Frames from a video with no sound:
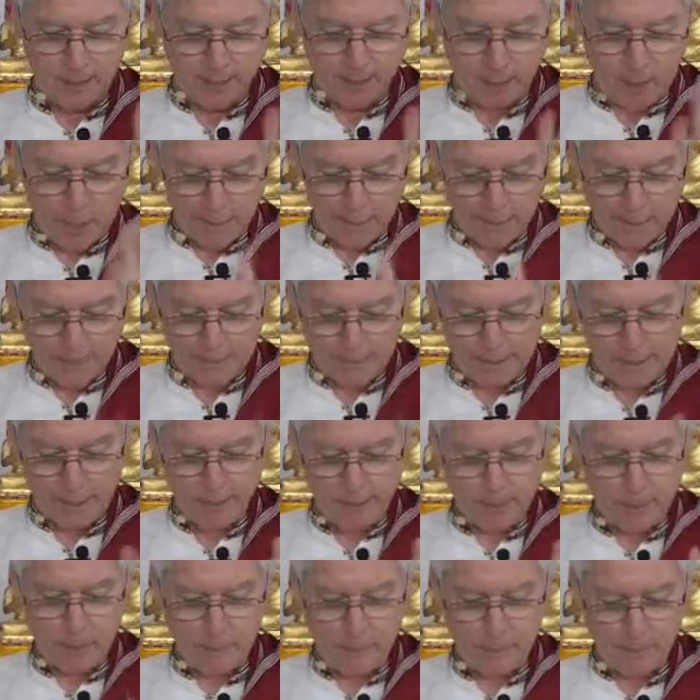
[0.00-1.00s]
The body
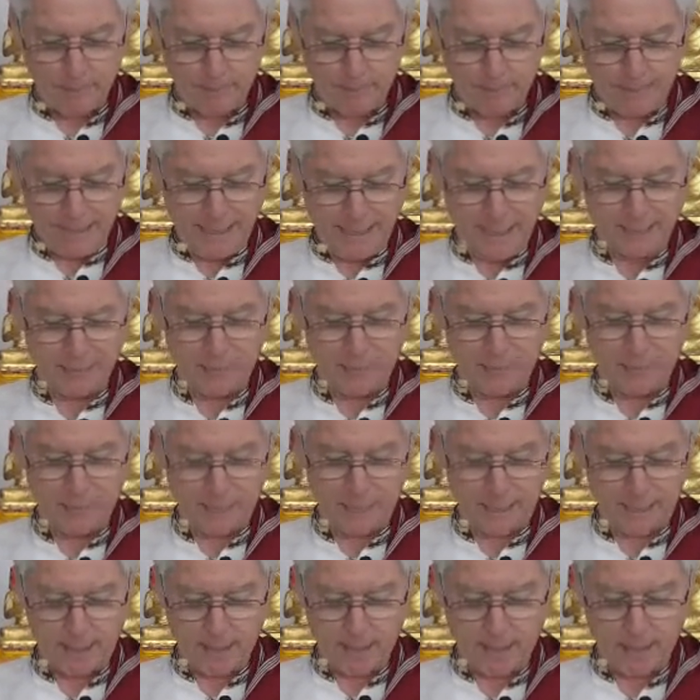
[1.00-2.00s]
as the body, feelings as
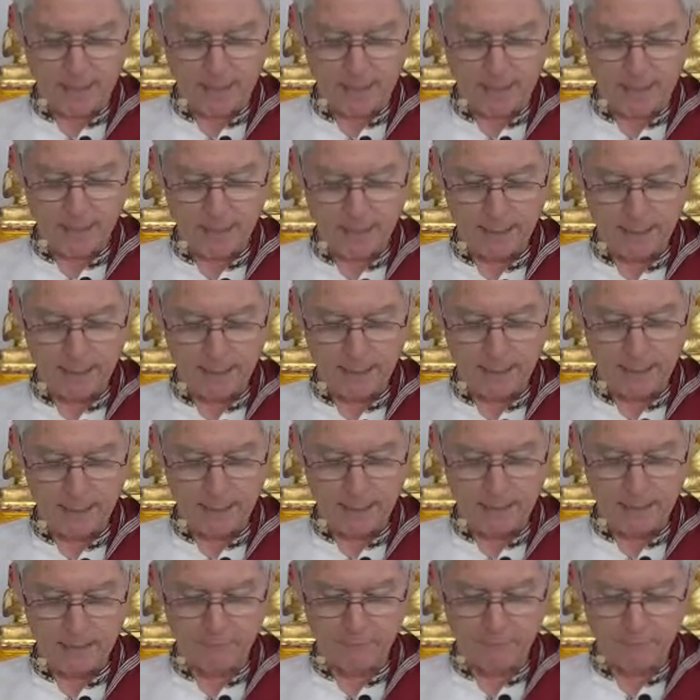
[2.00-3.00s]
feelings, the mind as
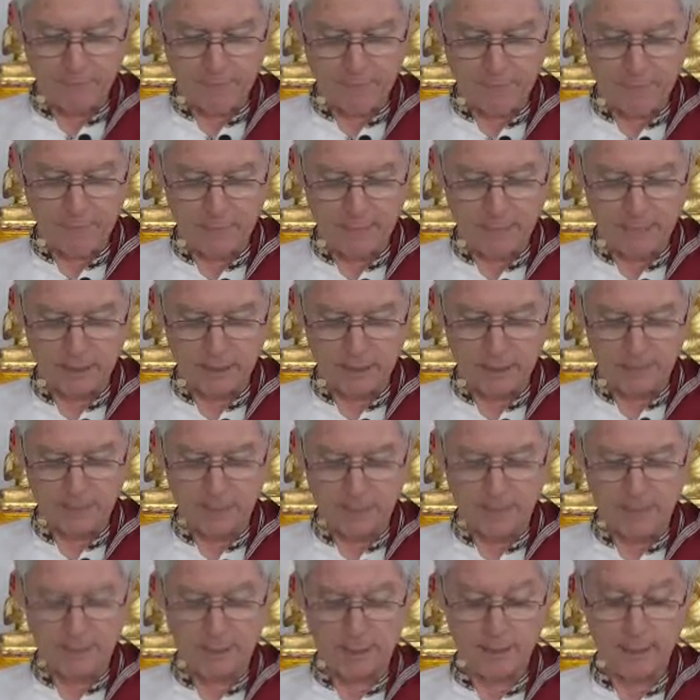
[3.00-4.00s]
the mind, phenomena as
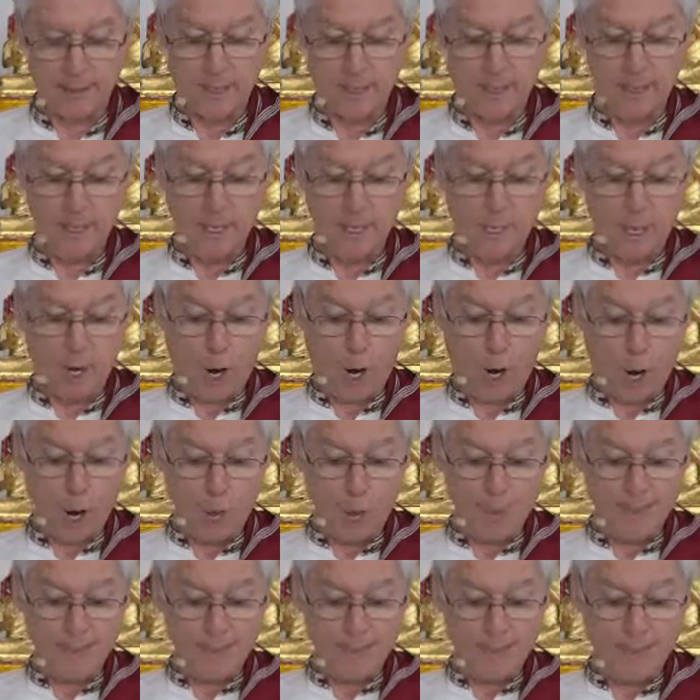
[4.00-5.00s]
phenomena,
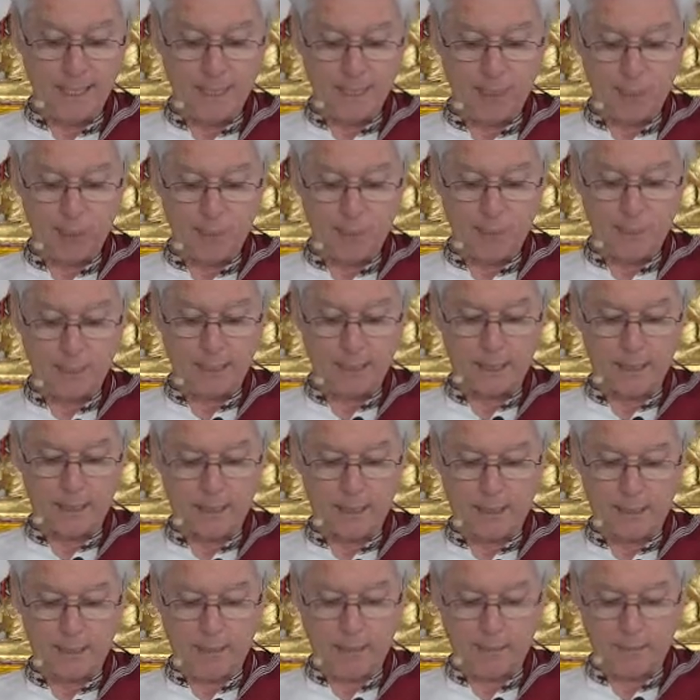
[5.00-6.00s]
ardent,
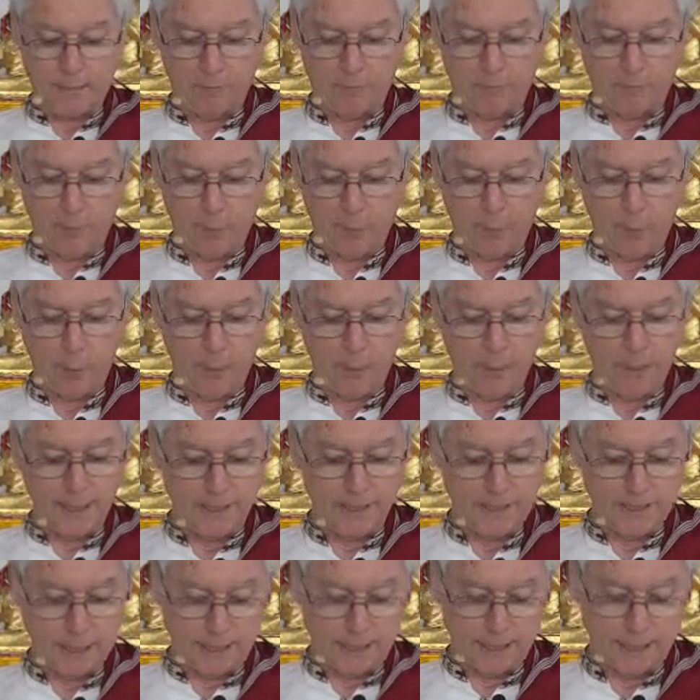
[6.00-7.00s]
introspective, and mindful,
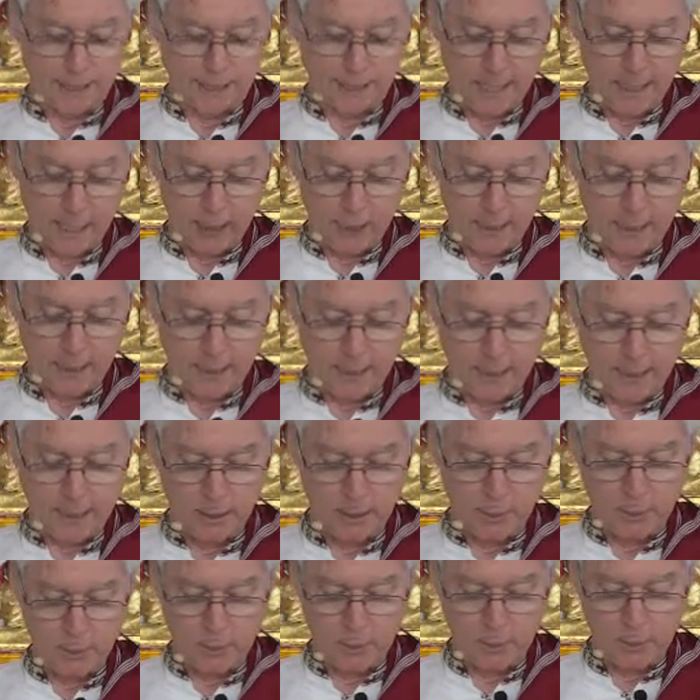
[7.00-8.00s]
putting aside attachment
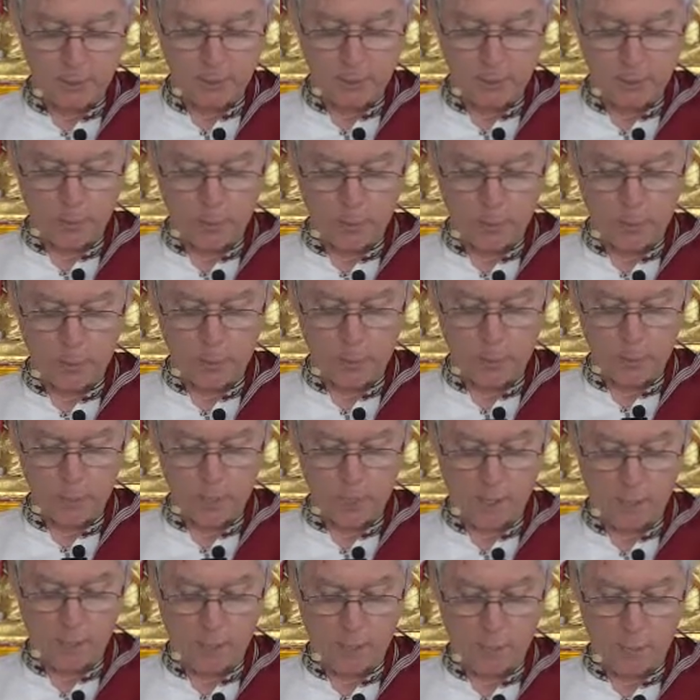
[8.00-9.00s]
and disappointment
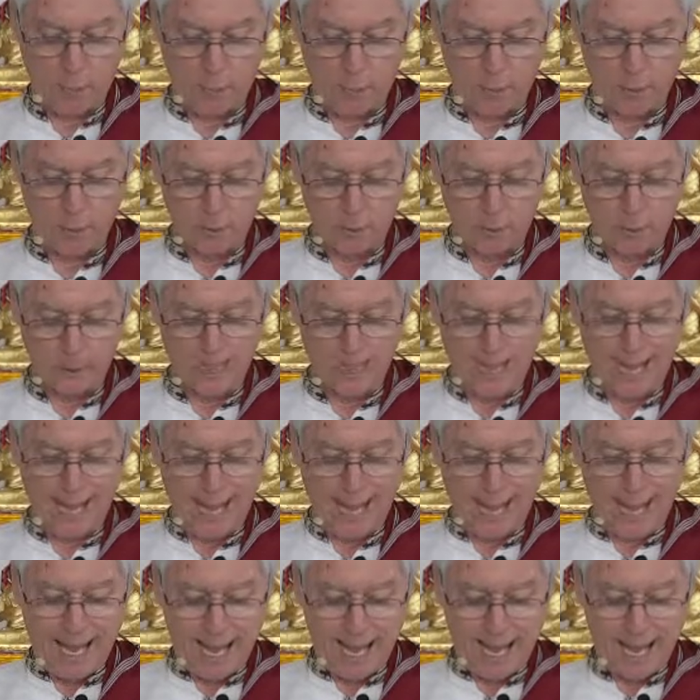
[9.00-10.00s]
regarding the world,
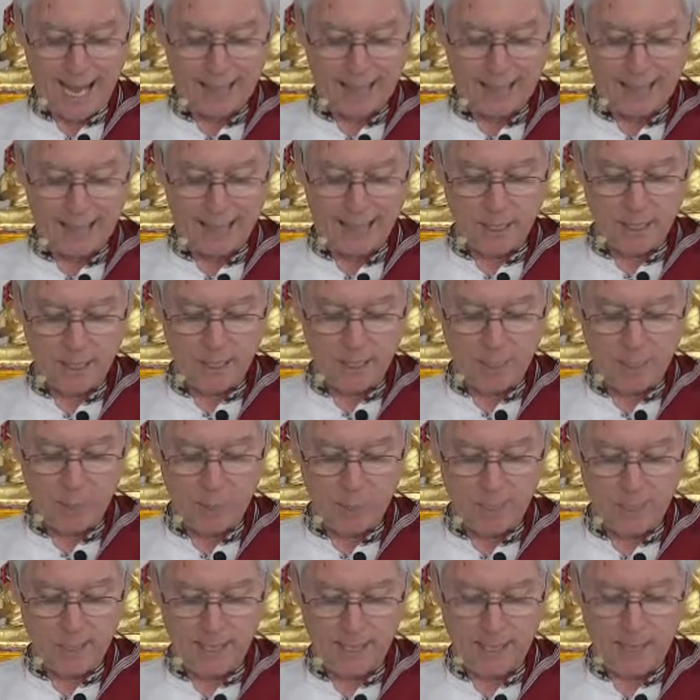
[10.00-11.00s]
as he
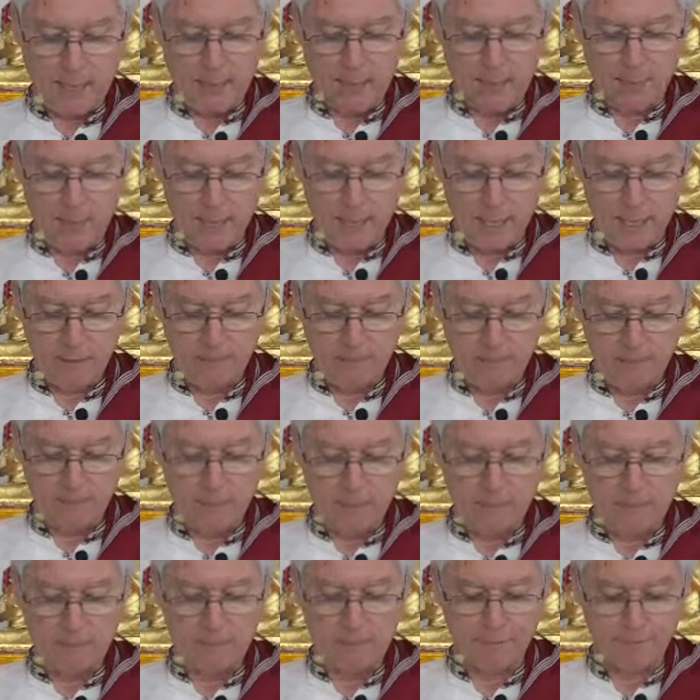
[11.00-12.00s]
thus remains
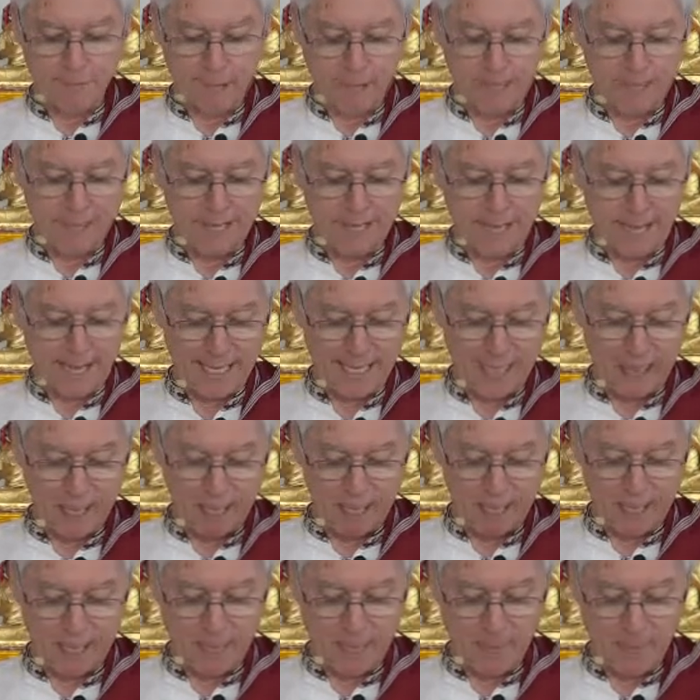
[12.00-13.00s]
mindful of phenomena
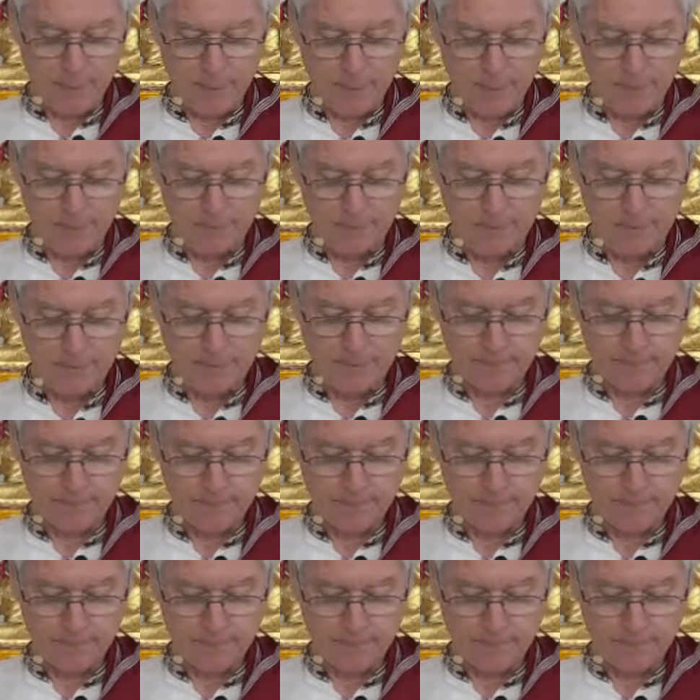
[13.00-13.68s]
as phenomena.